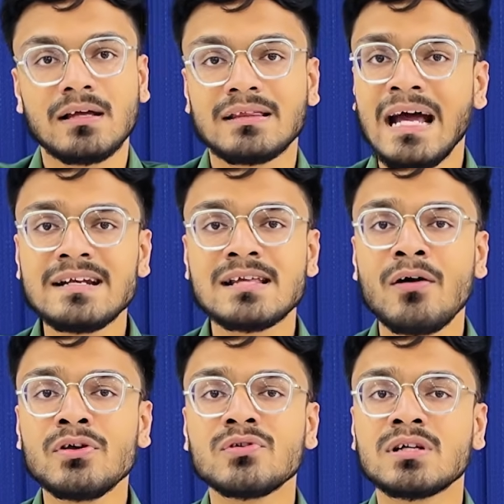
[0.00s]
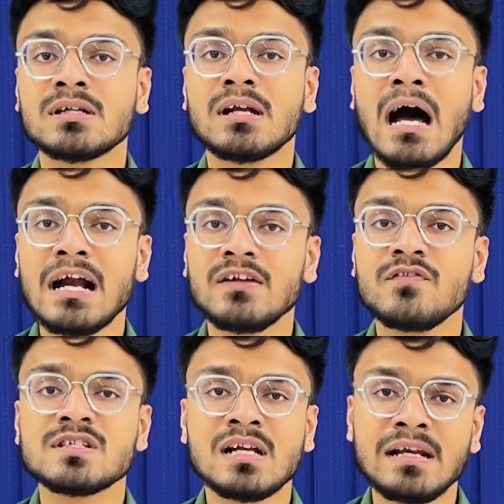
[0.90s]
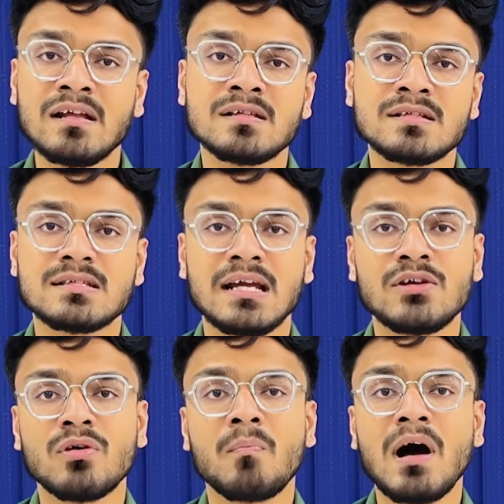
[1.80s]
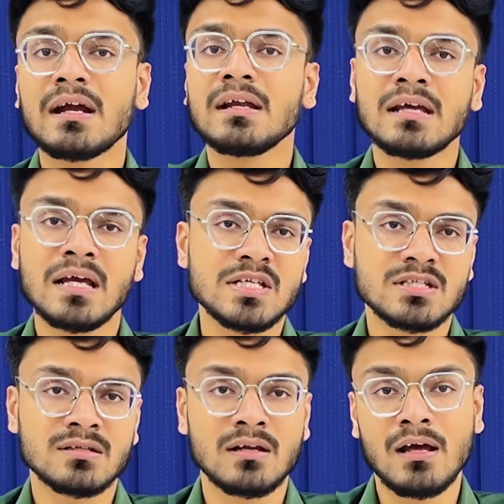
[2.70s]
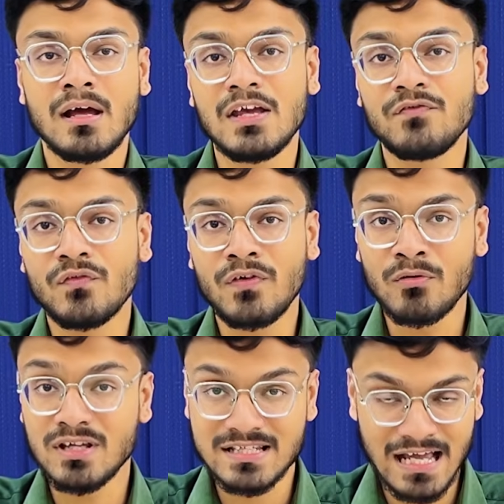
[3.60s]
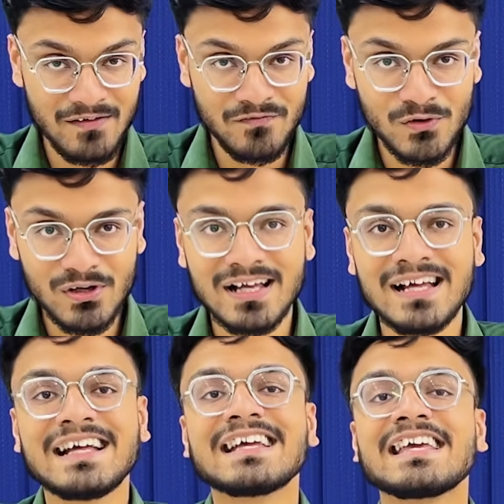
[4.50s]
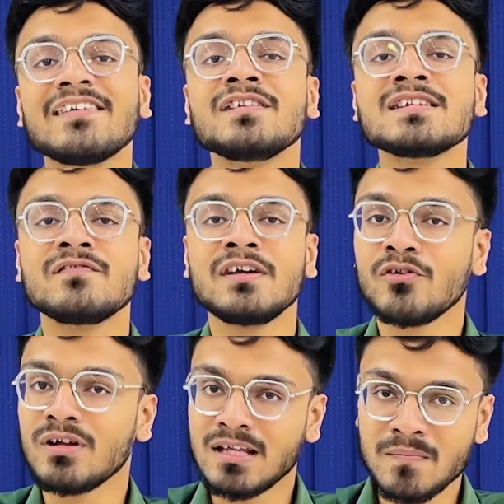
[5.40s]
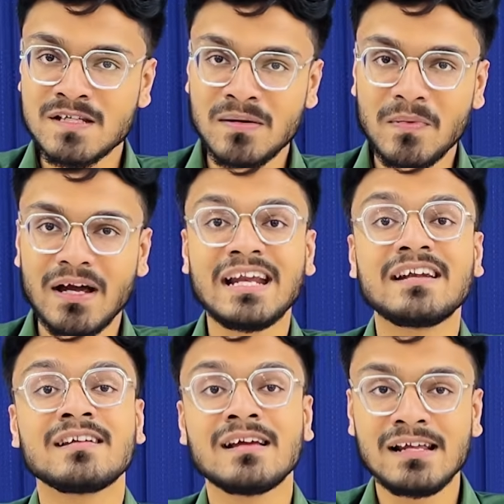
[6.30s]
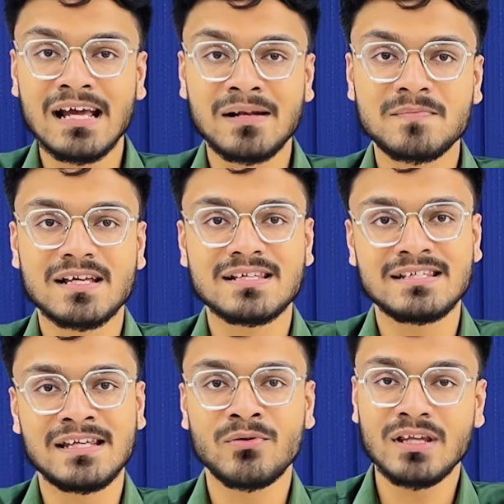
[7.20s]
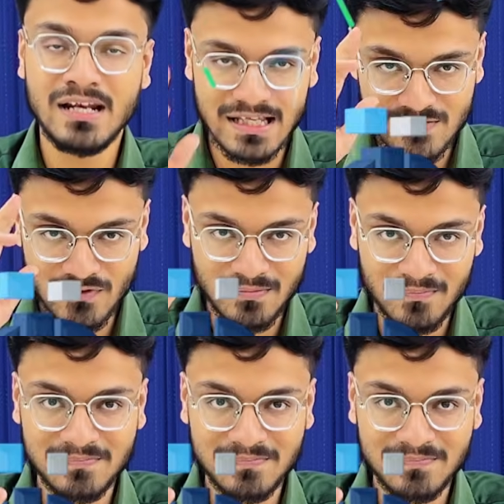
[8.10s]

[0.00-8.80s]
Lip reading: That's how you turn artificial intelligence into a marketing engine. If you found this helpful, give this video a thumbs up. It really helped. See you in the next one.